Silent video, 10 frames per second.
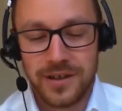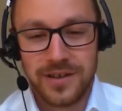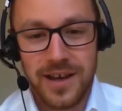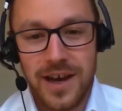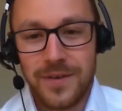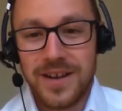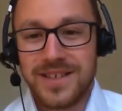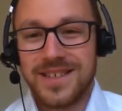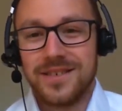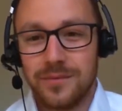So it's
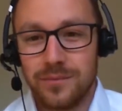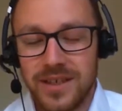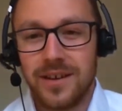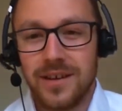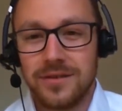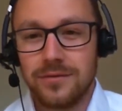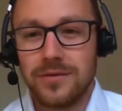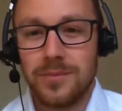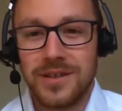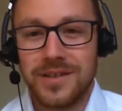very sensibly
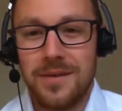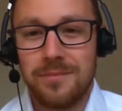titled. But